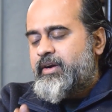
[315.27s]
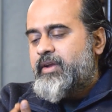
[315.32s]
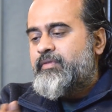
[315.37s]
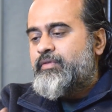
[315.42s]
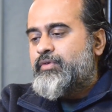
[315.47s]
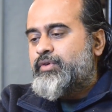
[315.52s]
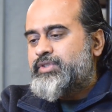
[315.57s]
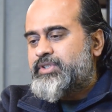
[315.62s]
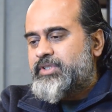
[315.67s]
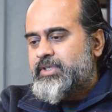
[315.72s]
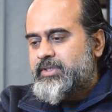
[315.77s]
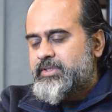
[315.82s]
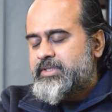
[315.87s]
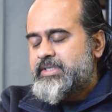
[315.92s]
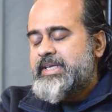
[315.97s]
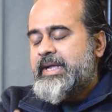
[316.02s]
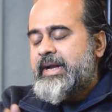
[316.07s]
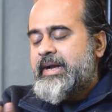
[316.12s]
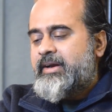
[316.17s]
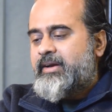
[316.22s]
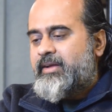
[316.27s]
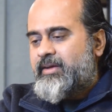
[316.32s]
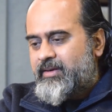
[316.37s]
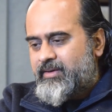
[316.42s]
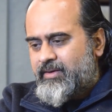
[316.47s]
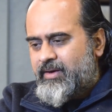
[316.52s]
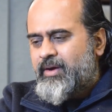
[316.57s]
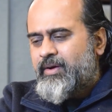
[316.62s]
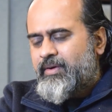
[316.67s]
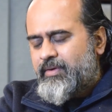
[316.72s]
devotion,
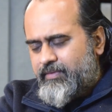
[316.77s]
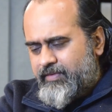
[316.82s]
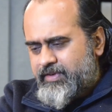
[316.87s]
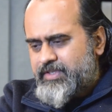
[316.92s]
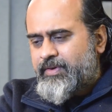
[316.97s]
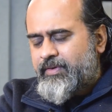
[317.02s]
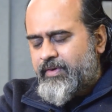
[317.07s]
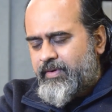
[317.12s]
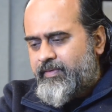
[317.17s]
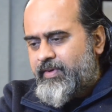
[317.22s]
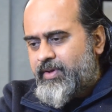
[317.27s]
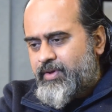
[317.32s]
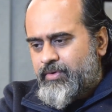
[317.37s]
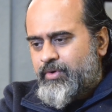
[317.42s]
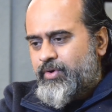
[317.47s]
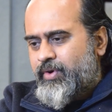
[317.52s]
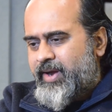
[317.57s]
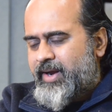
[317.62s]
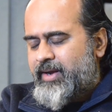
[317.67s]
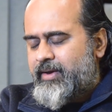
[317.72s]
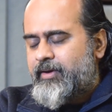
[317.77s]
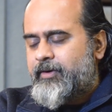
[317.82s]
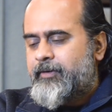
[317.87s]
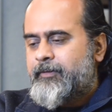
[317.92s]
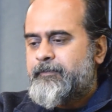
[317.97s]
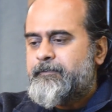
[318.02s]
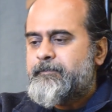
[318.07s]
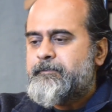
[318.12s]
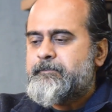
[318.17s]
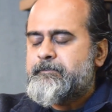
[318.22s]
surrender, whichever way you look at
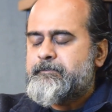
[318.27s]
it,